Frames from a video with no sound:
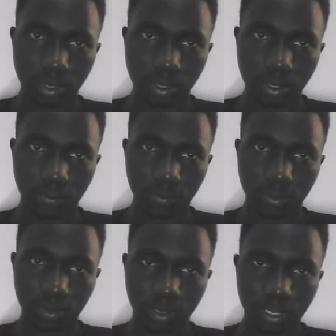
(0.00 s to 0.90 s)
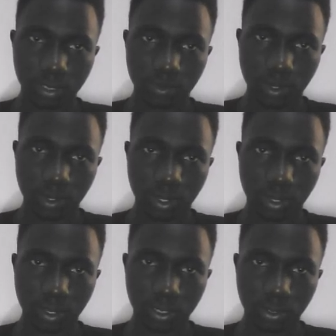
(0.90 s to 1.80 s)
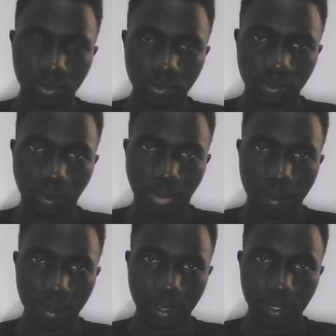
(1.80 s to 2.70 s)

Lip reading: Format parenthetical. Then